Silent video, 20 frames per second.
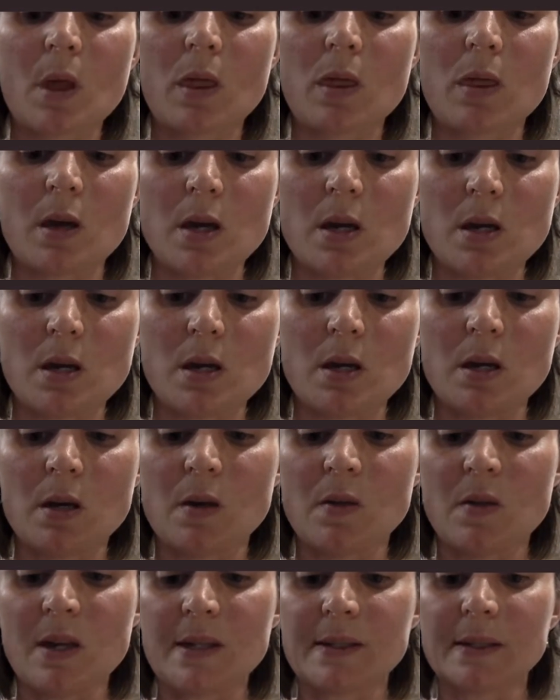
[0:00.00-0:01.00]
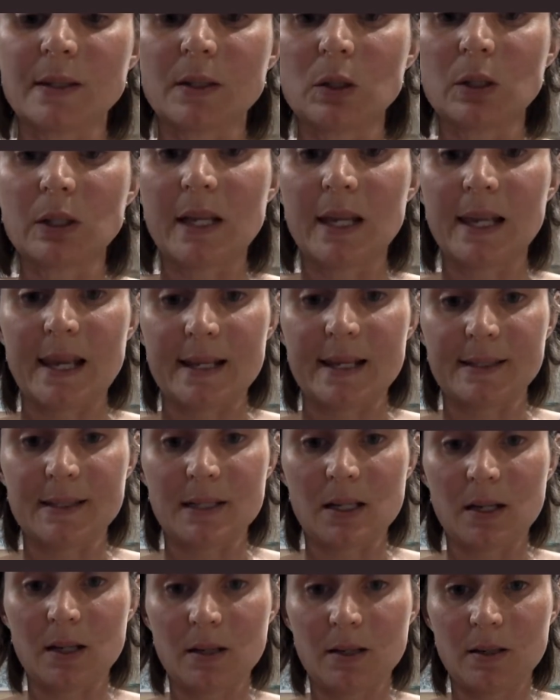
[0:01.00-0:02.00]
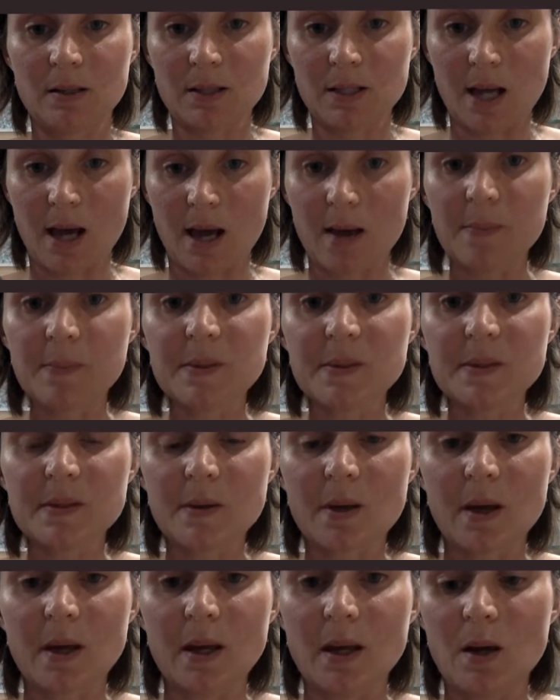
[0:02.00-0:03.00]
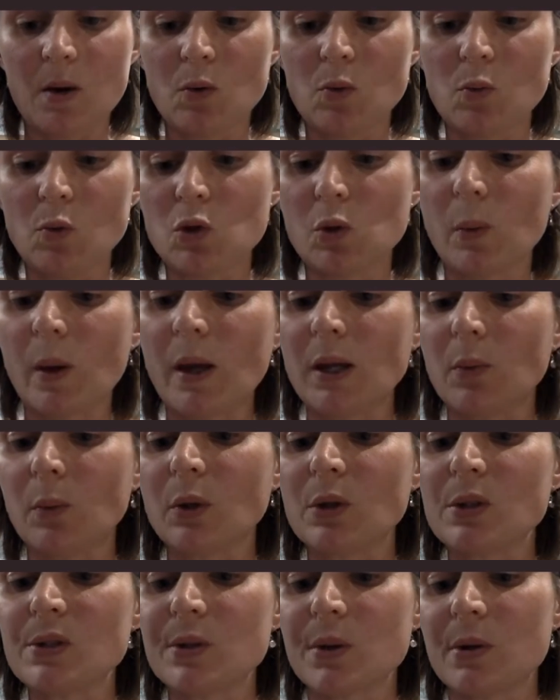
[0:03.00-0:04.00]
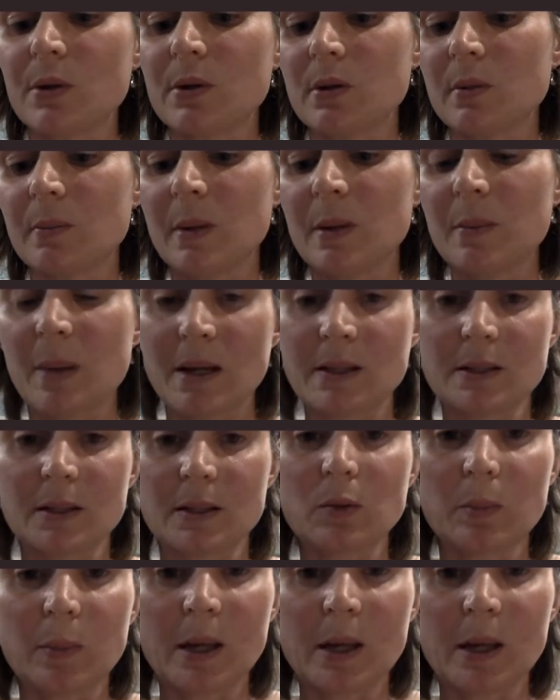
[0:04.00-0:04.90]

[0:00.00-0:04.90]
these little elastic tabs to where you want to sew them. It makes it a little